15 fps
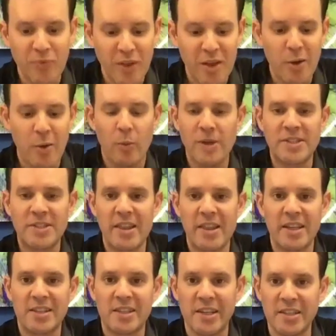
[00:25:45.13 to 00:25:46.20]
We say
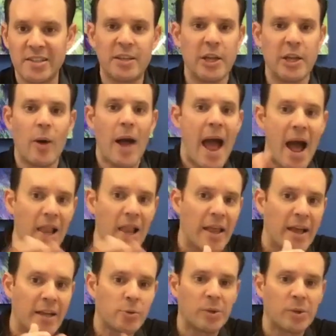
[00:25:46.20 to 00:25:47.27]
this is,
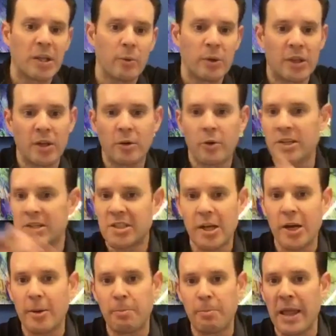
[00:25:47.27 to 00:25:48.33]
Alex with the
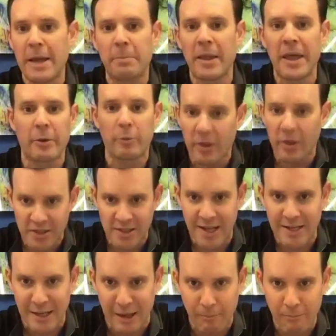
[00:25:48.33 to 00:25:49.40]
Krista blank real estate
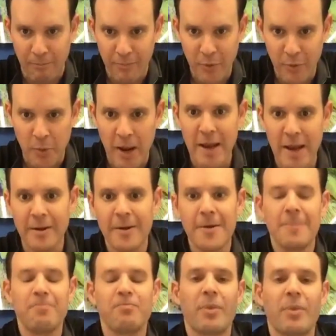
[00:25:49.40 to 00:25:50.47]
team, right?
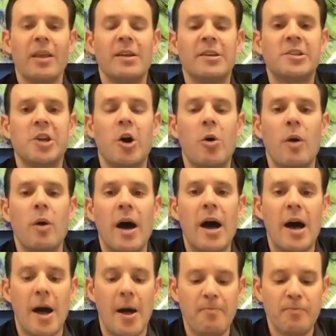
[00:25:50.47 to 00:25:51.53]
So
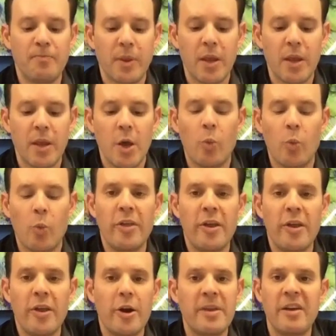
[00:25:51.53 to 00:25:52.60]
we're there
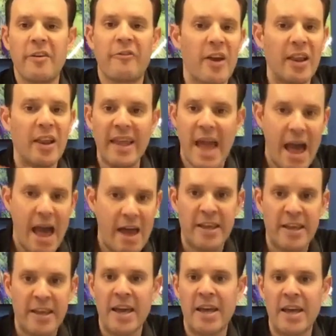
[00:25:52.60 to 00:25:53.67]
to be a friendly
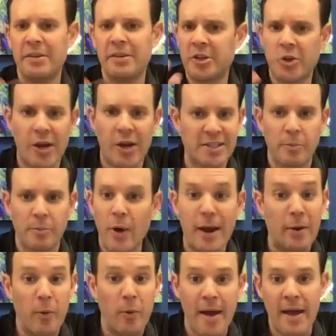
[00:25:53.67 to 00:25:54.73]
advocate and address them right
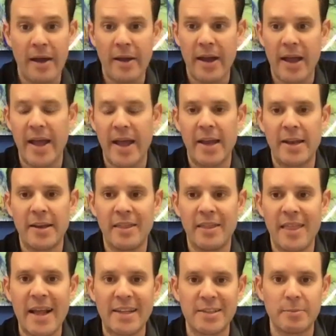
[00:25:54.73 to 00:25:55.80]
away, and
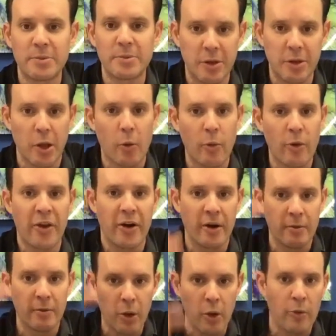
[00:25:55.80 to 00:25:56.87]
that gets them to lower
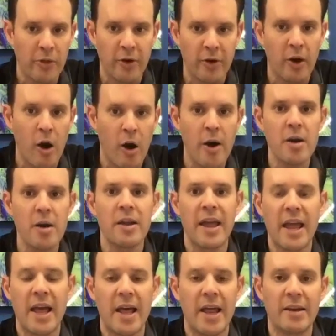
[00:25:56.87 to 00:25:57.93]
their guard
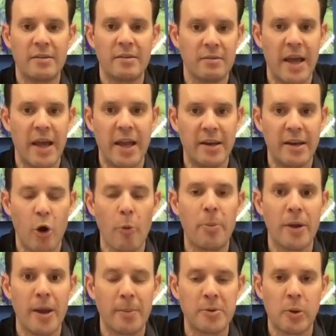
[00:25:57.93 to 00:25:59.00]
and open
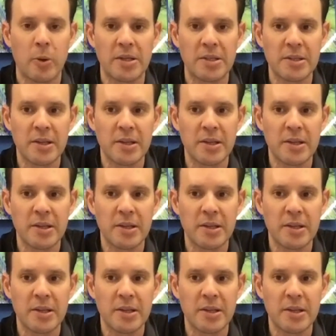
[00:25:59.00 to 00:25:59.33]
up to us.